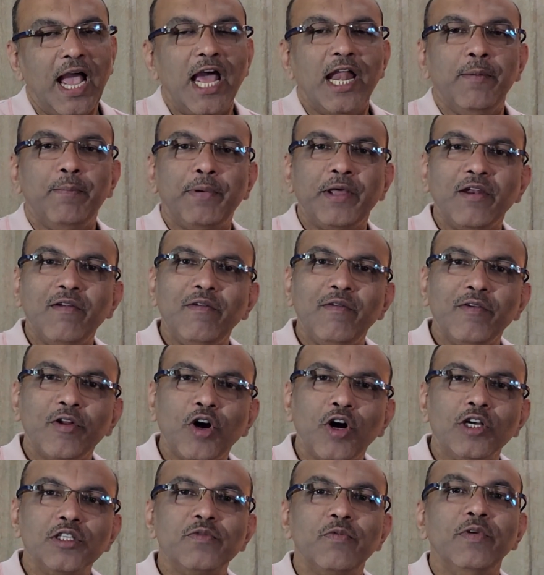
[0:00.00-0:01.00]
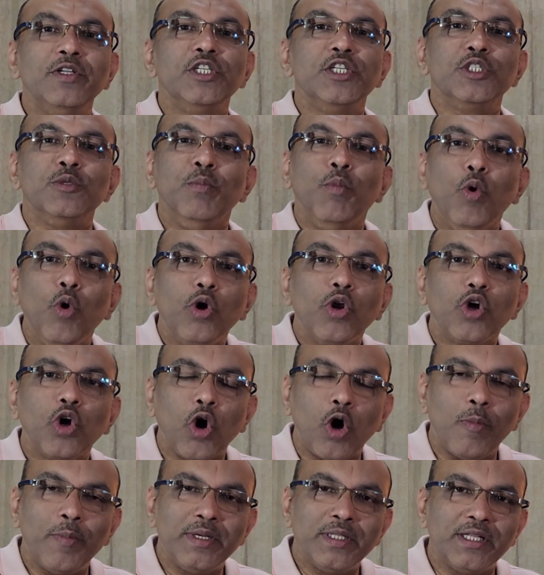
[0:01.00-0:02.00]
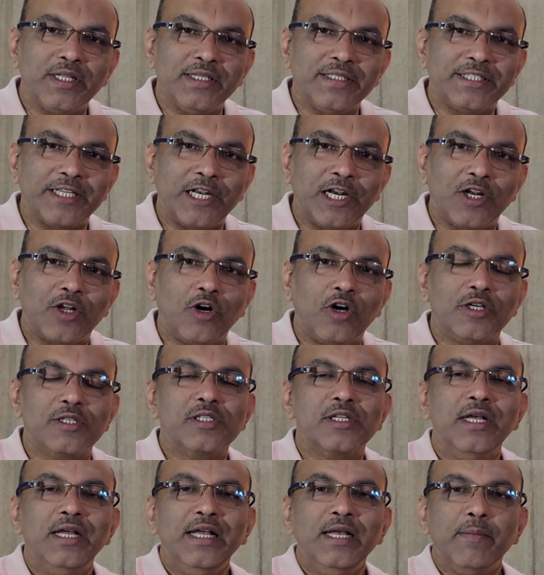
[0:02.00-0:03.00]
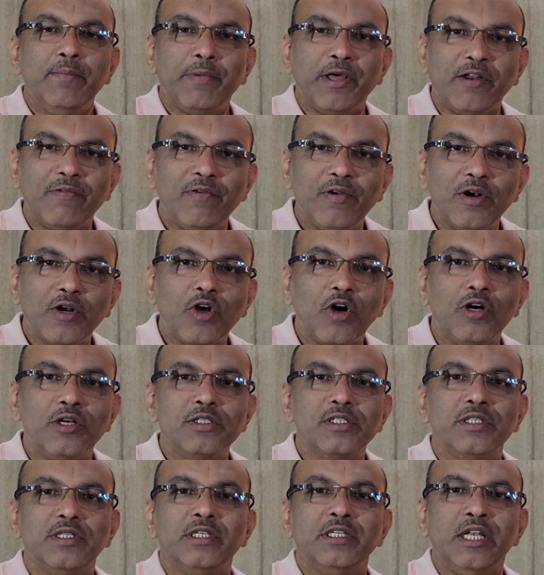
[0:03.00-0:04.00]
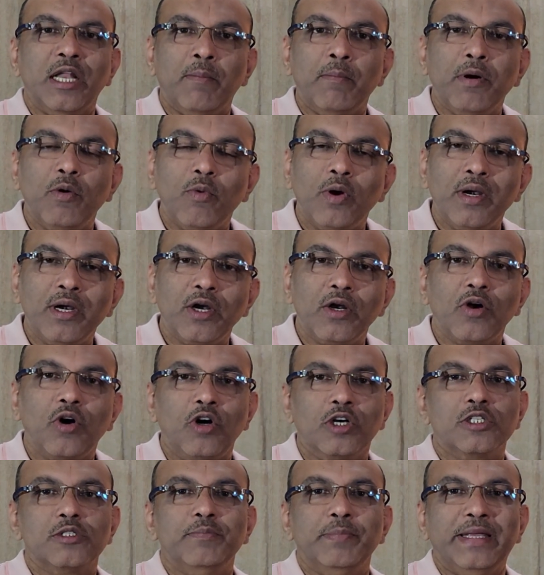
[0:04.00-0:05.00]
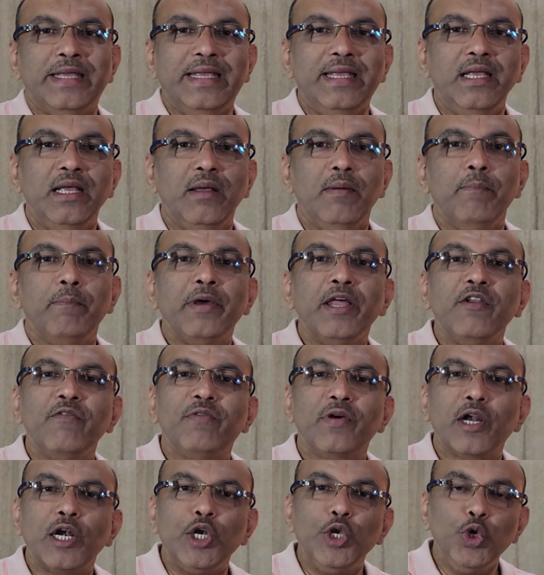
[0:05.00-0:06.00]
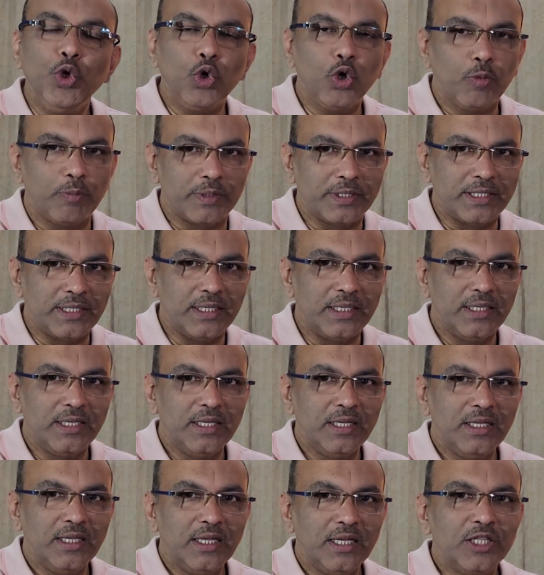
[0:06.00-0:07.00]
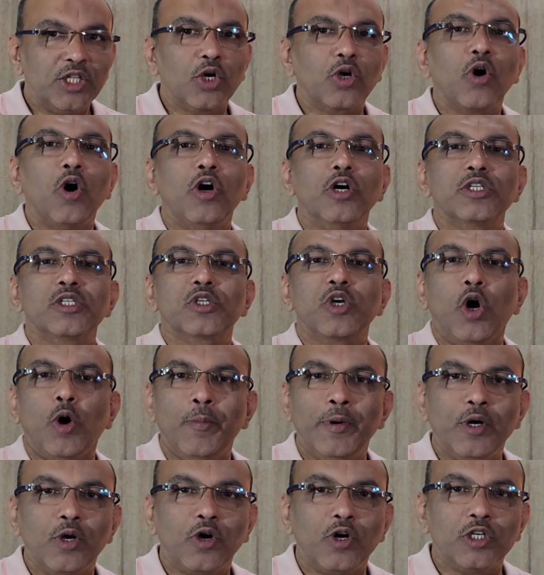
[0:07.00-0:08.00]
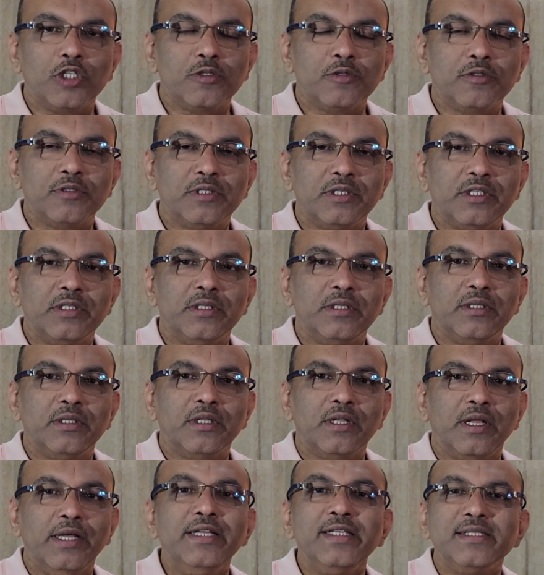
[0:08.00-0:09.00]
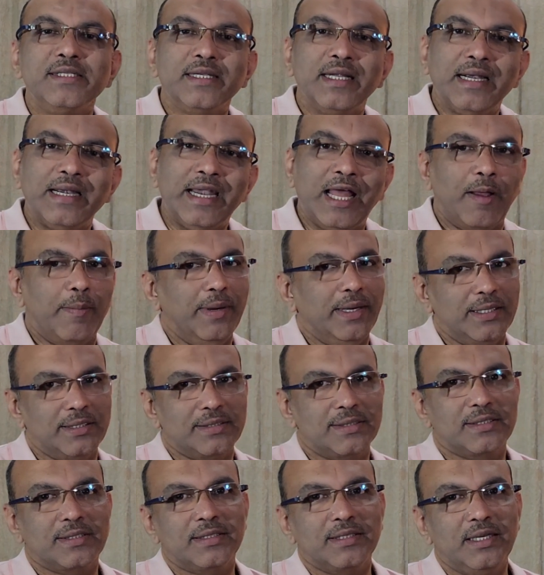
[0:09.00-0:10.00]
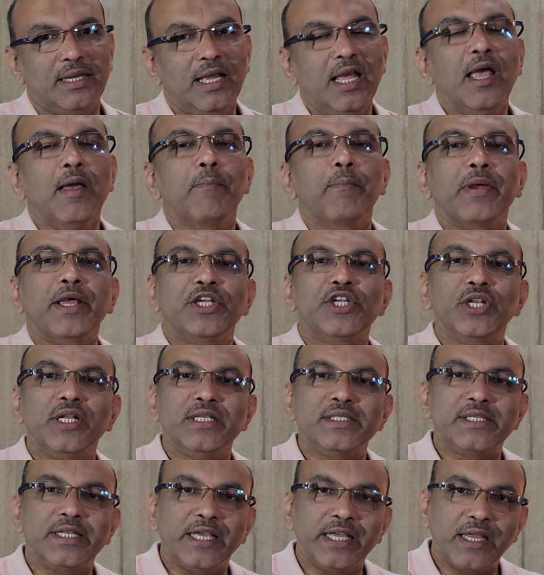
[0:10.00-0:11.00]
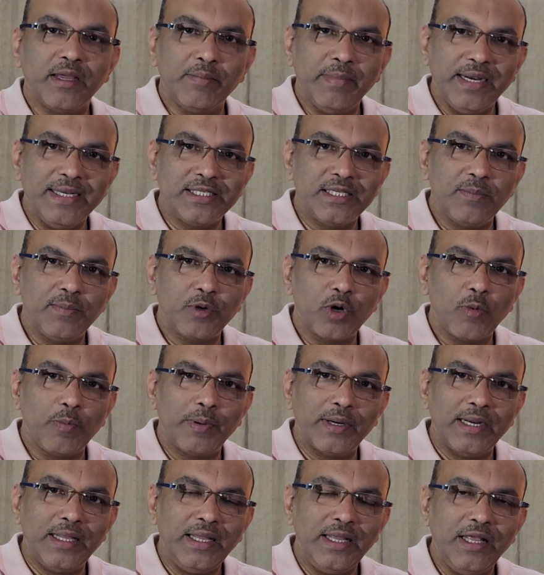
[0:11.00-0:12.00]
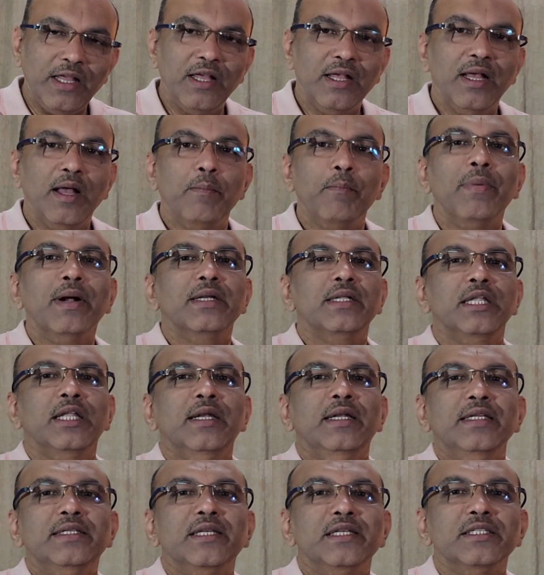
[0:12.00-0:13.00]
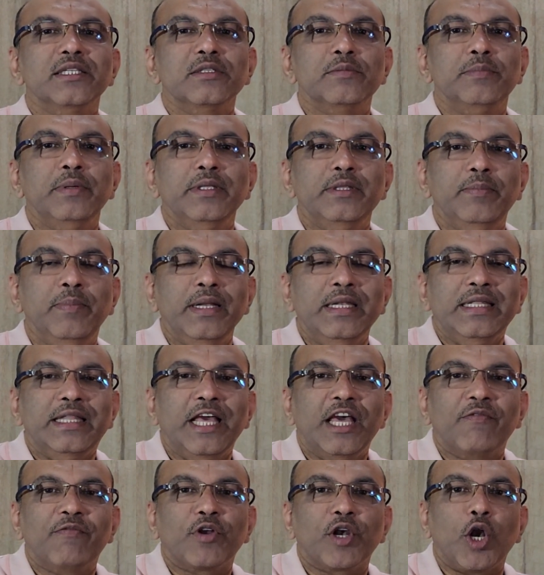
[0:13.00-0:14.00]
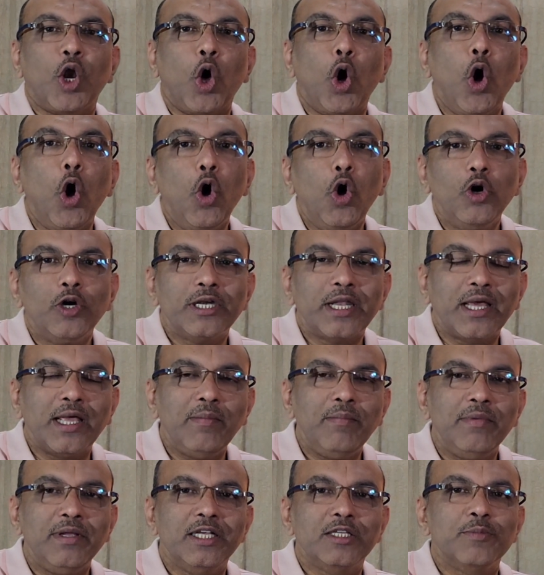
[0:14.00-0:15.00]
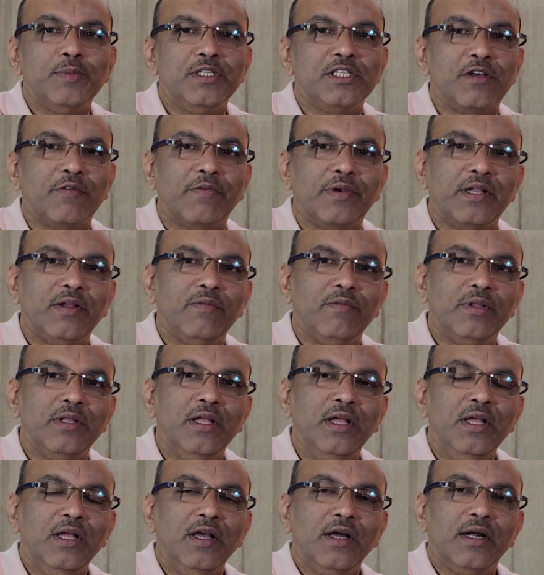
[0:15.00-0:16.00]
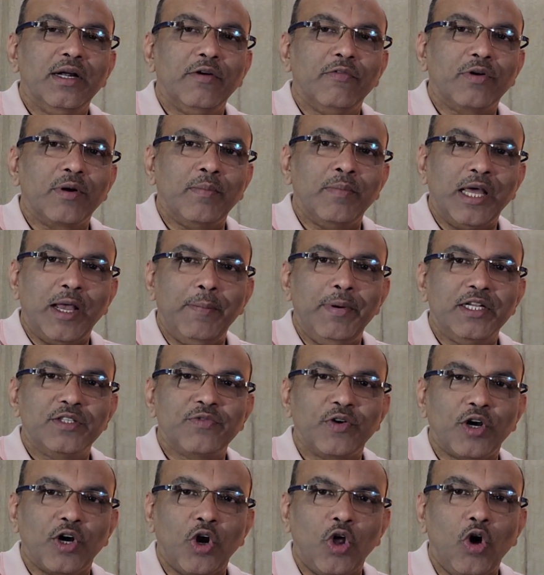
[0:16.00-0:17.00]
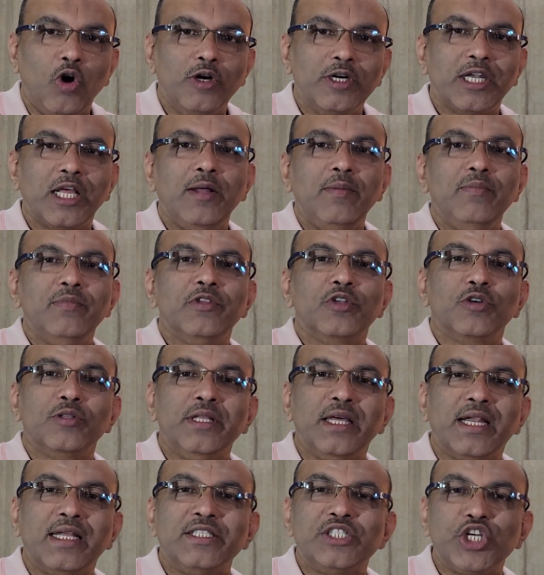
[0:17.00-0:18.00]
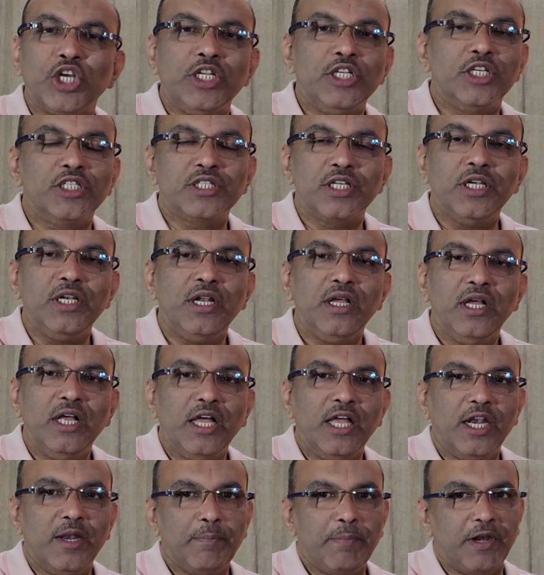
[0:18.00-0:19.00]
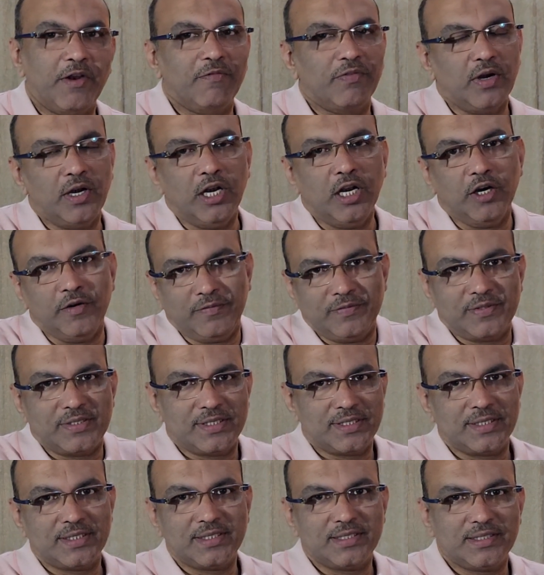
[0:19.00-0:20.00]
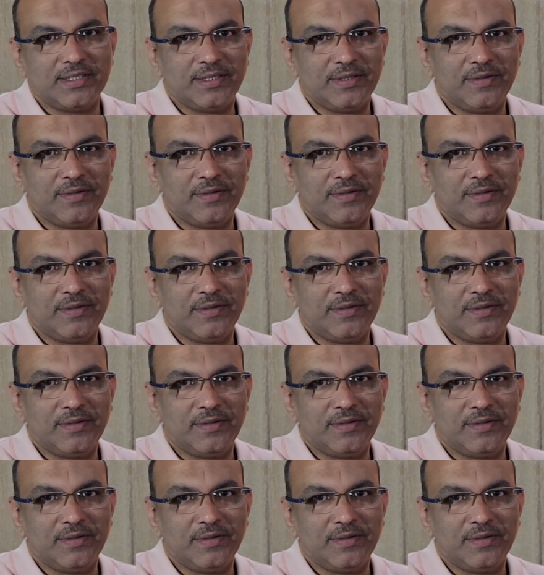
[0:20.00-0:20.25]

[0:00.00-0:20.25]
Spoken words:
And peripheral cause, which is more common than the central cause, peripheral cause, number one cause being peripheral neuropathy. The common cause is diabetes. Patient is taking medicine properly, but the disease has been there for a long time. He has been suffering from diabetes for a long time, so there are changes in peripheral nerves.